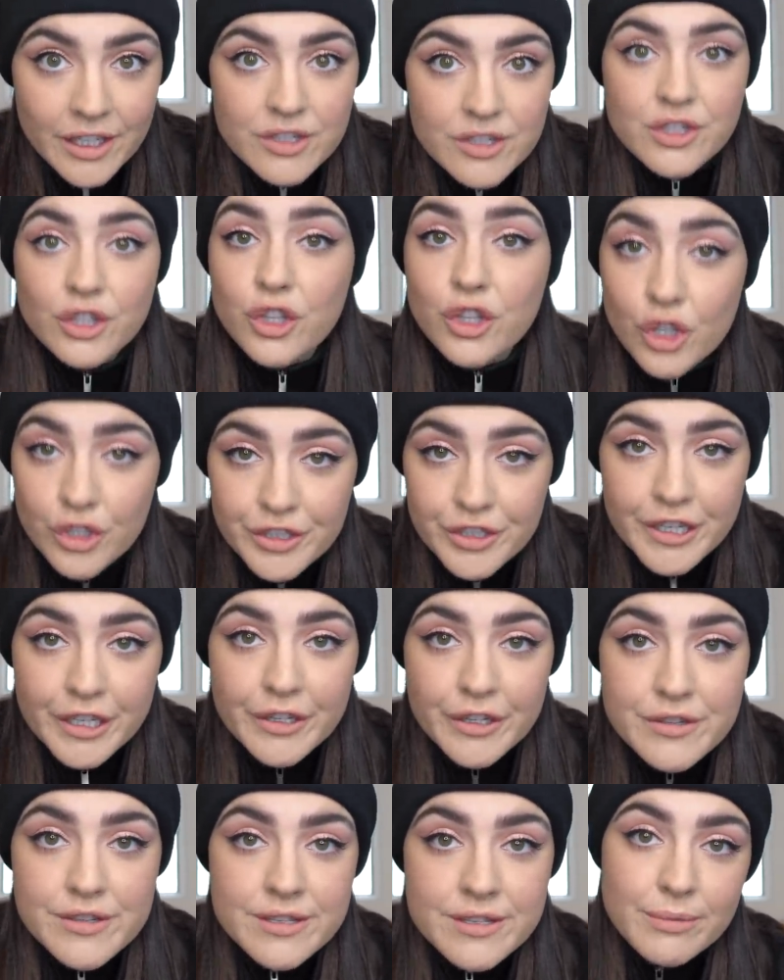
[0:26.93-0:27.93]
So good
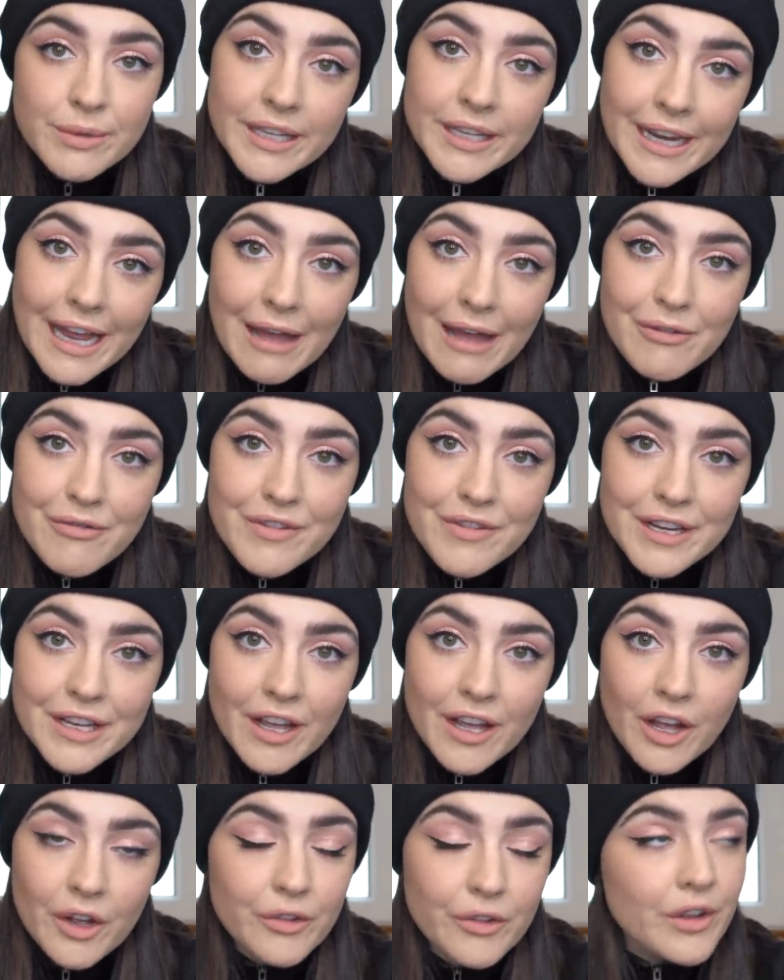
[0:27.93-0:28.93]
news, we're gonna have a
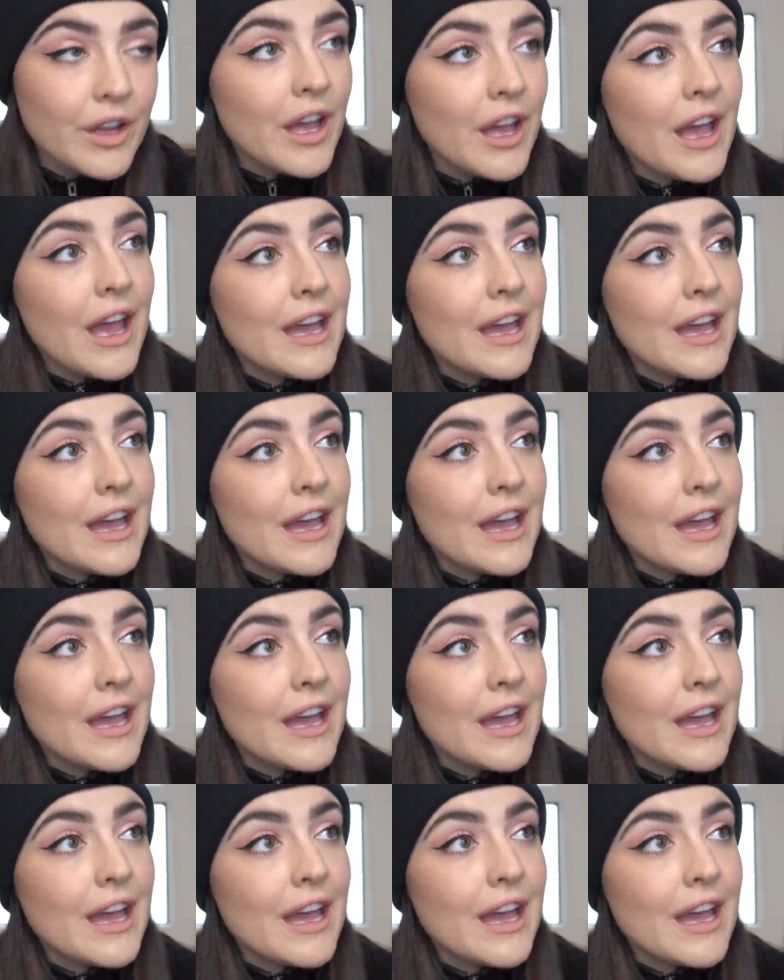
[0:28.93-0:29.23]
video.